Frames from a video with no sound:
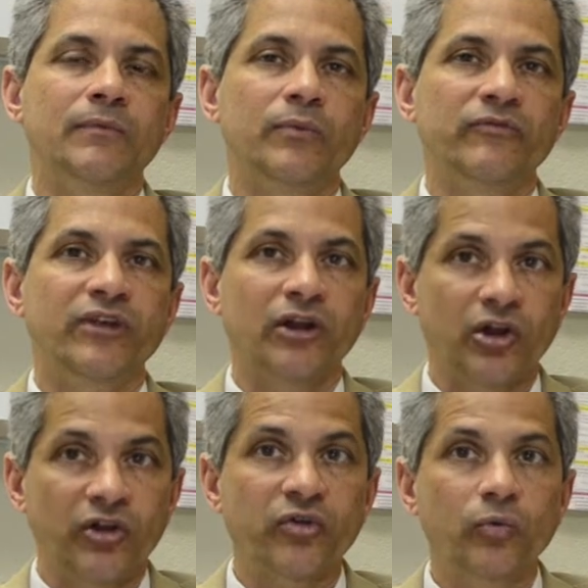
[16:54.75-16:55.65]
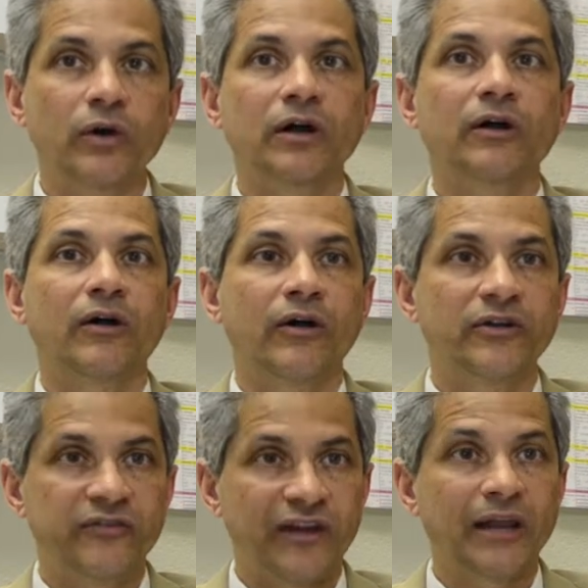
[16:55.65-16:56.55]
we've done a lot of work on
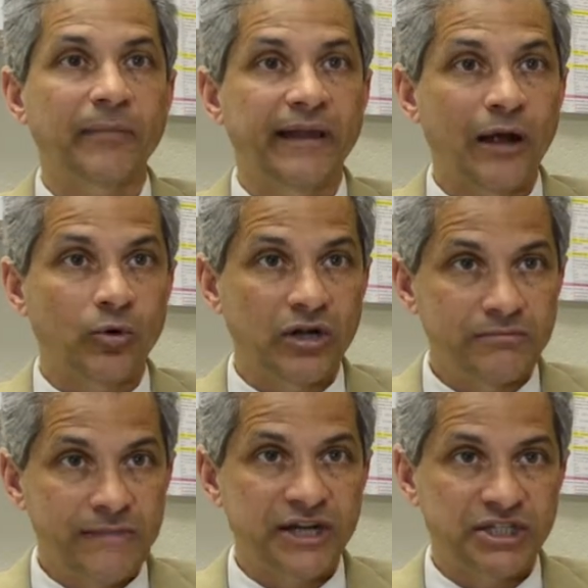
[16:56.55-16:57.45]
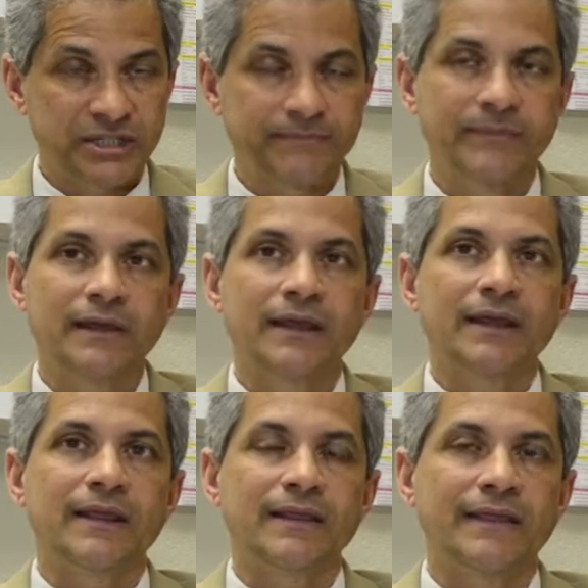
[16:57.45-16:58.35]
developing an outcome measure
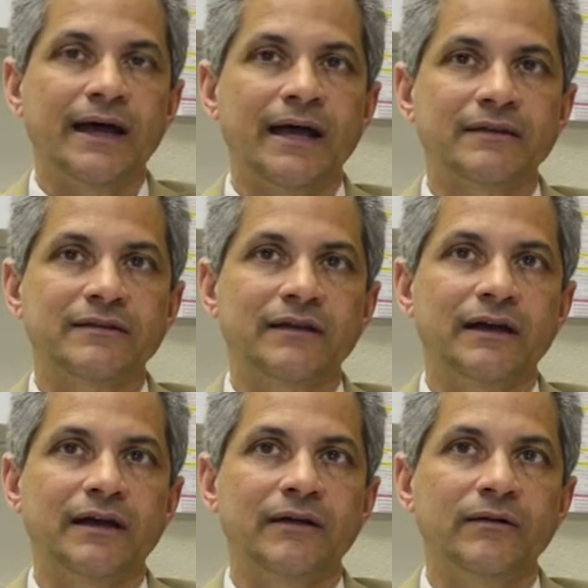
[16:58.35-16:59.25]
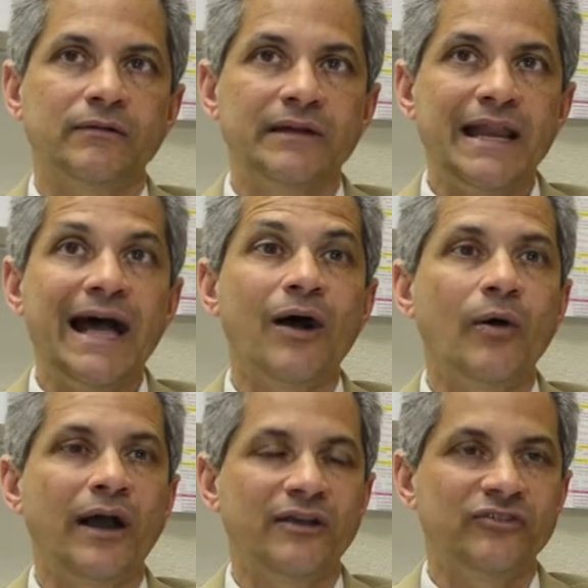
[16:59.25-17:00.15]
that now
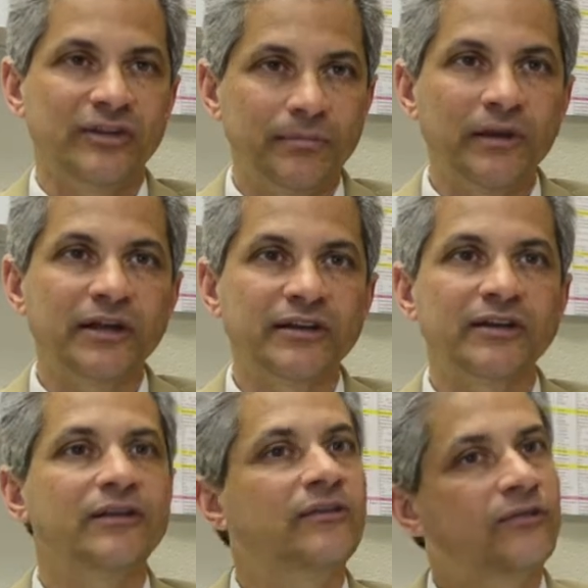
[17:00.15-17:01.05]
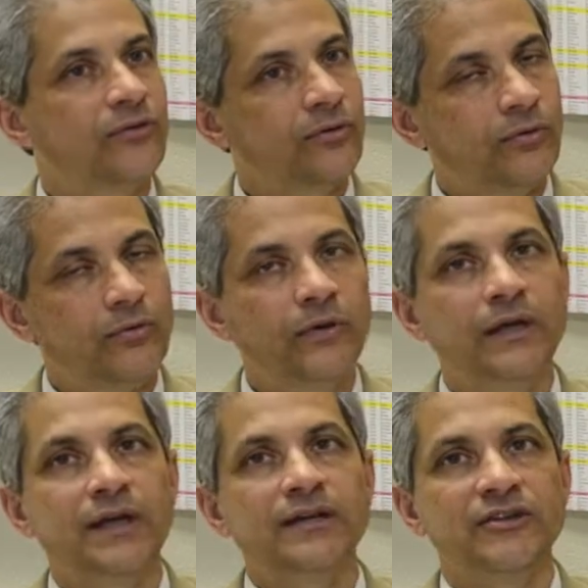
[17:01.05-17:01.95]
has the ability to
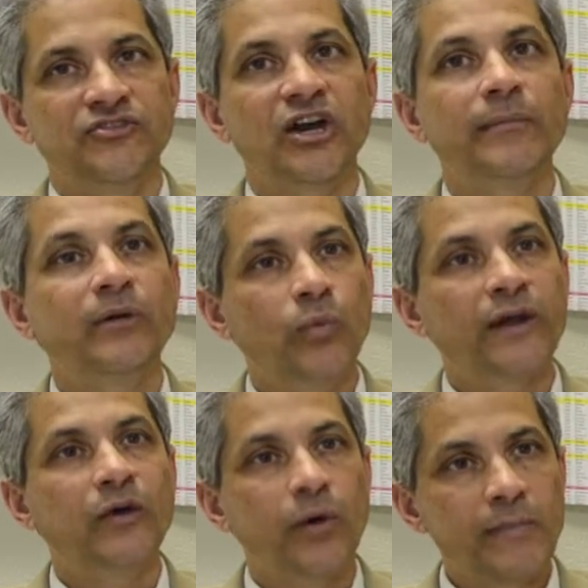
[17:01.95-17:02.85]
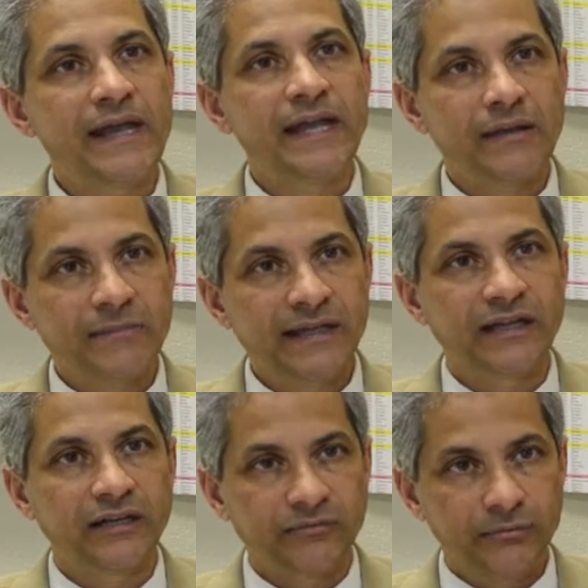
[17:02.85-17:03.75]
determine whether we're making
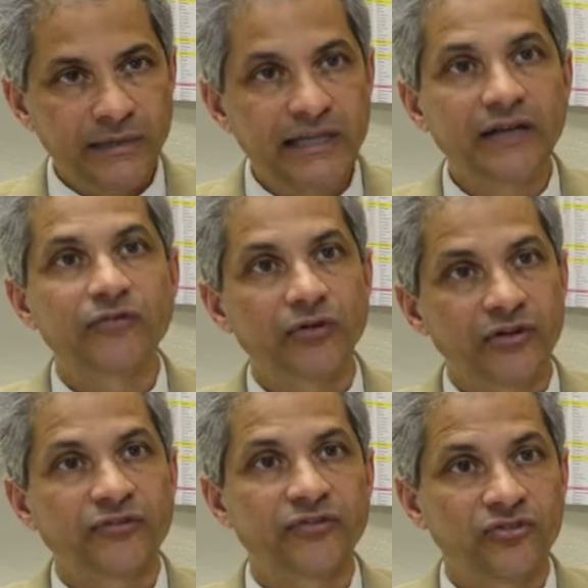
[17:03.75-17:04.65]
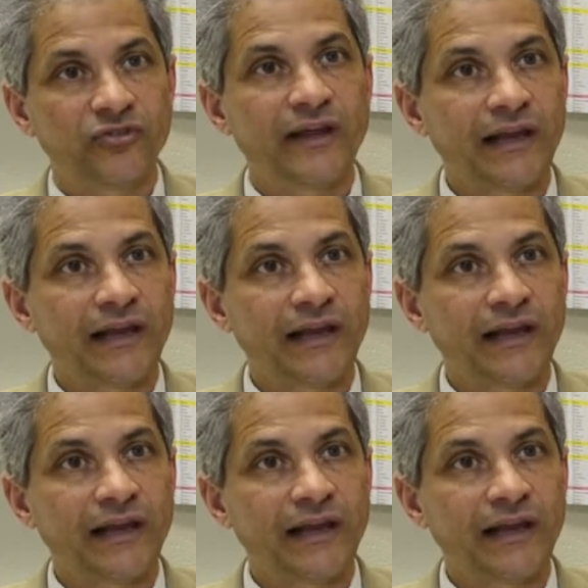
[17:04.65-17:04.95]
a meaningful difference to their